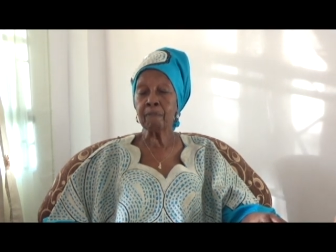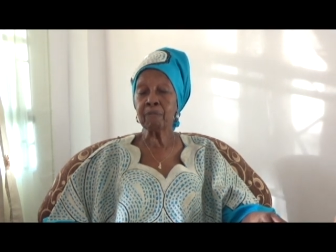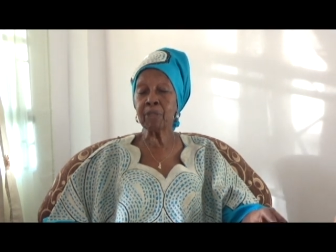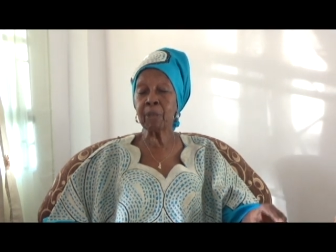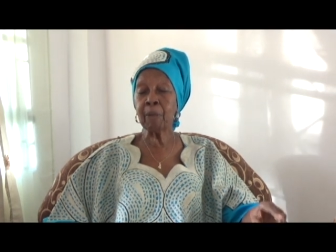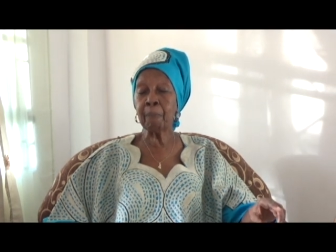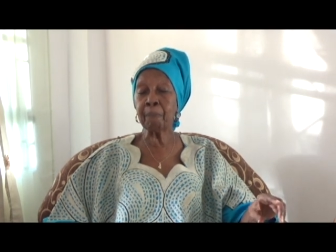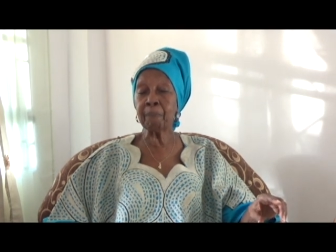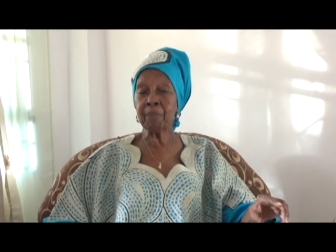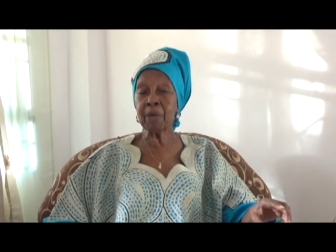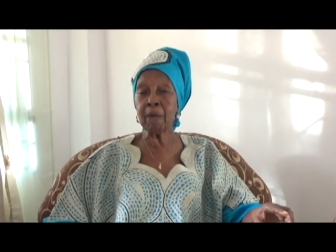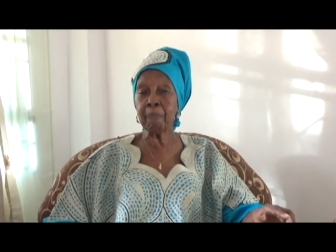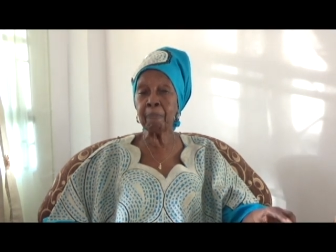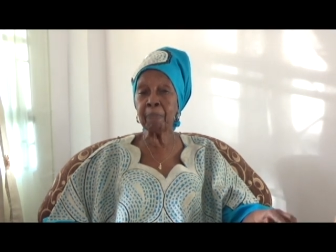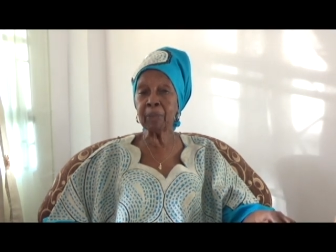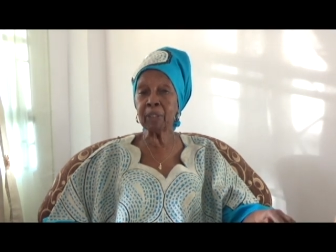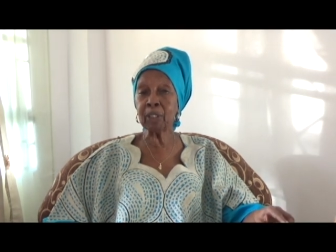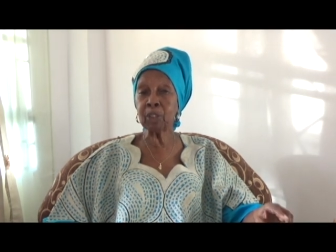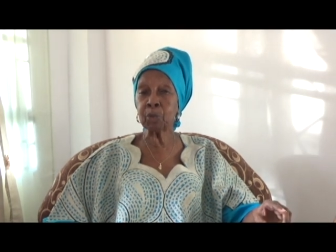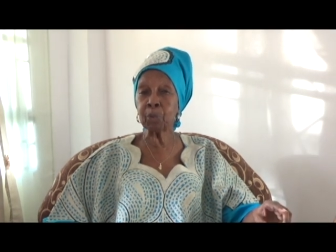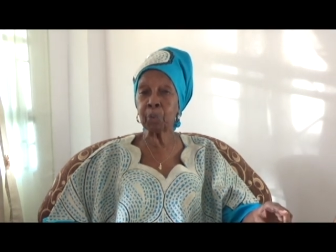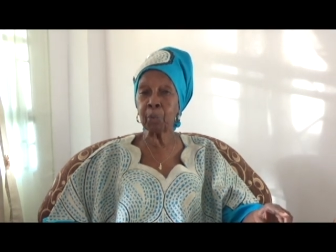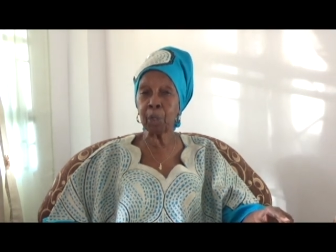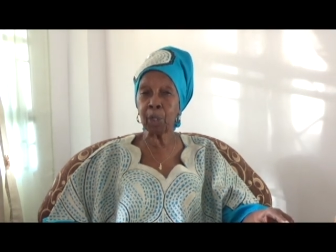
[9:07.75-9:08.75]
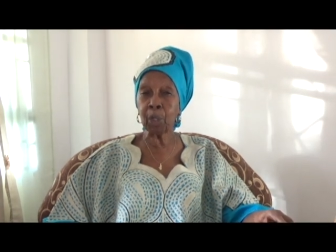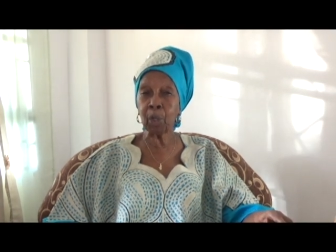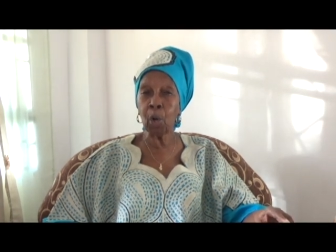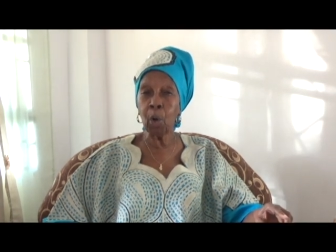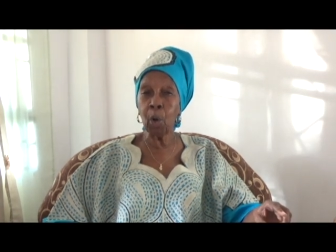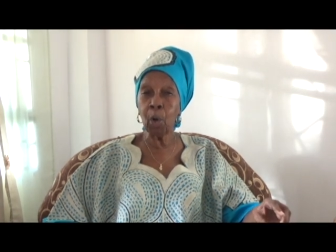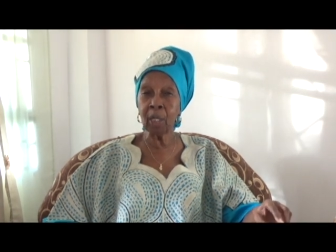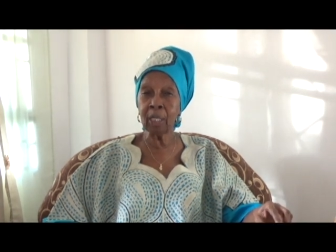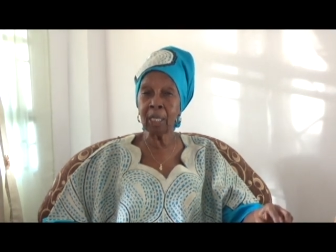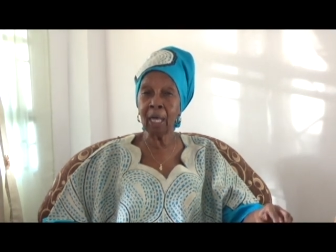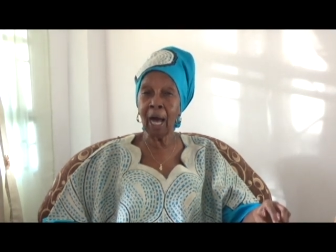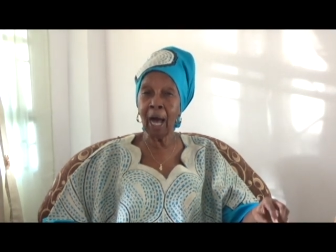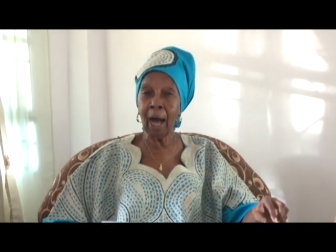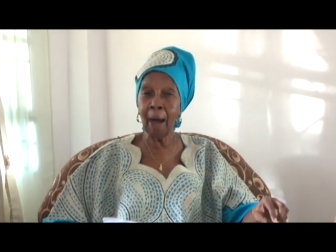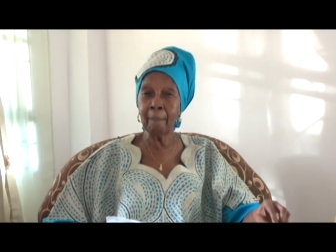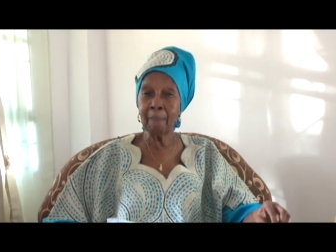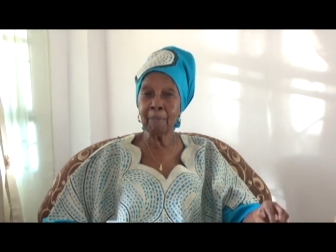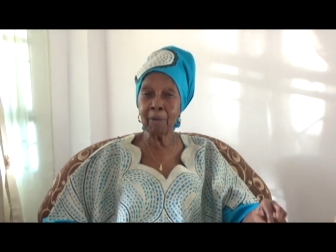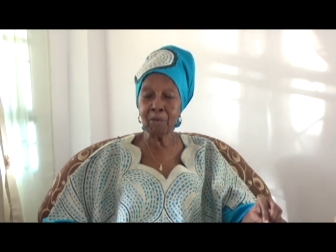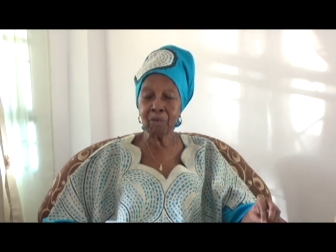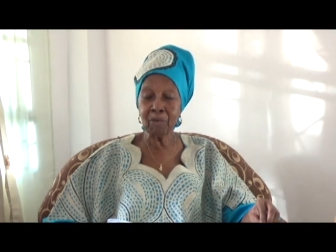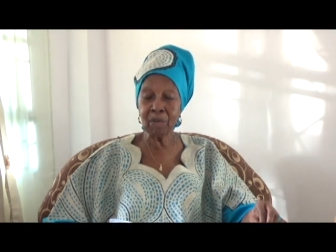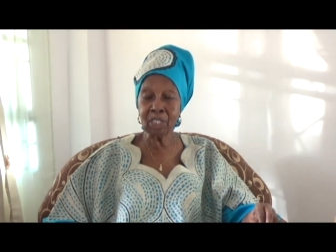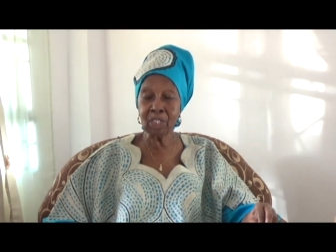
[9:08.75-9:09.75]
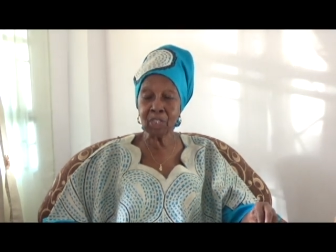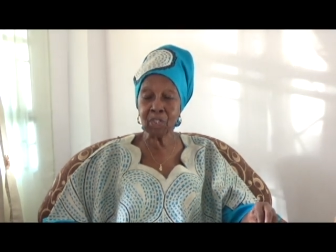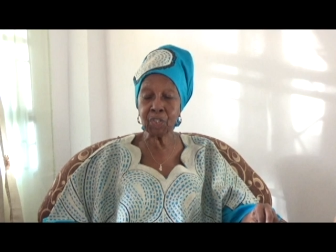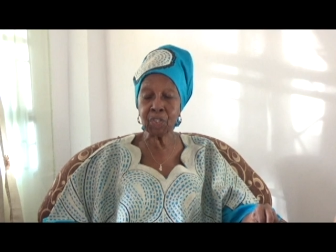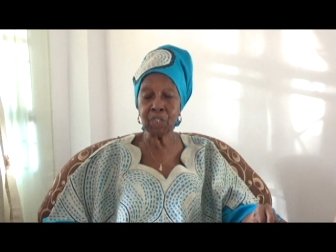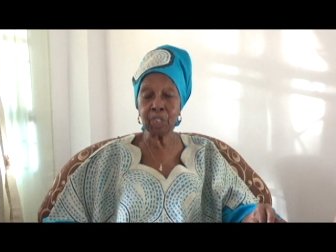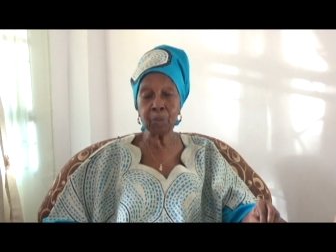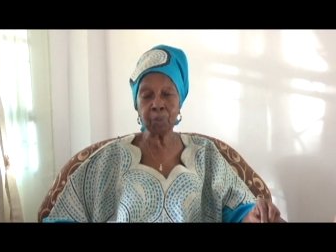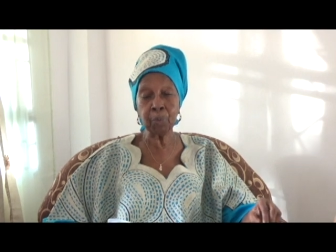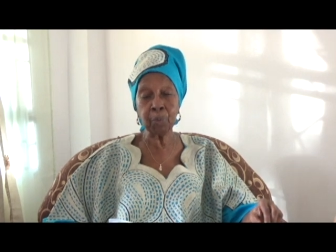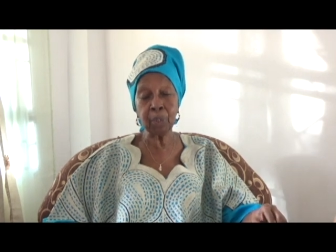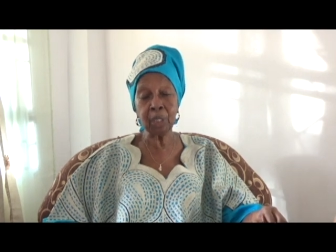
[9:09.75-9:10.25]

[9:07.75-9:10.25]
The people that were called Amerindian